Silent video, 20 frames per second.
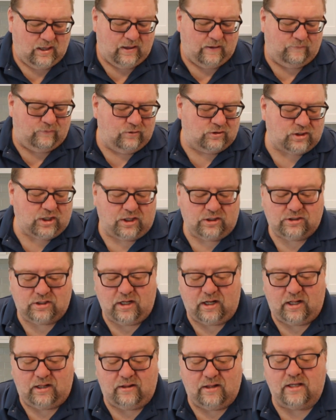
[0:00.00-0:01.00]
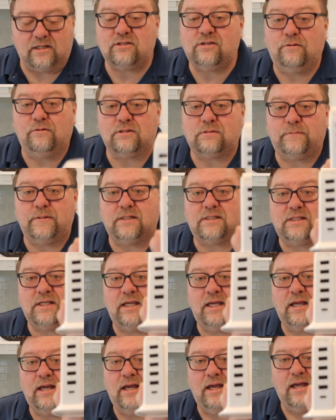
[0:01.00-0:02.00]
you charge it in this
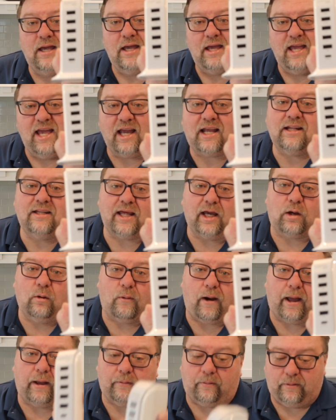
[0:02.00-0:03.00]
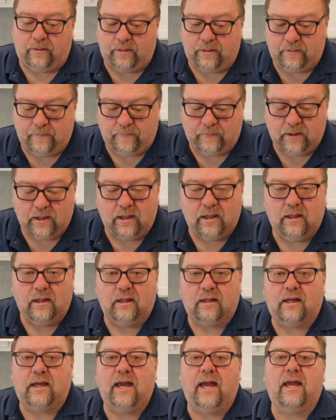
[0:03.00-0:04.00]
USB-C, it could take a while,
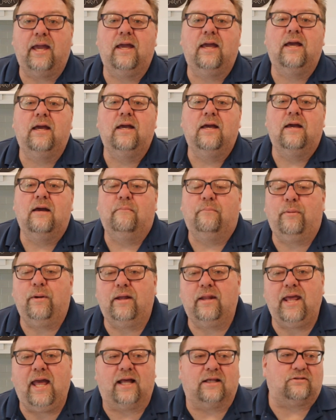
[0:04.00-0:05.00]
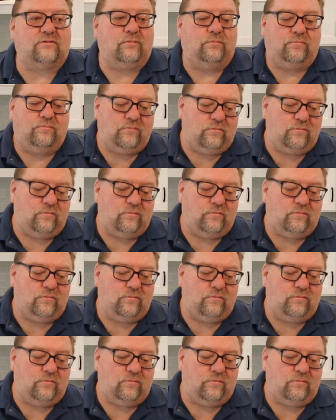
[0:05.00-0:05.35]
okay? But yeah, so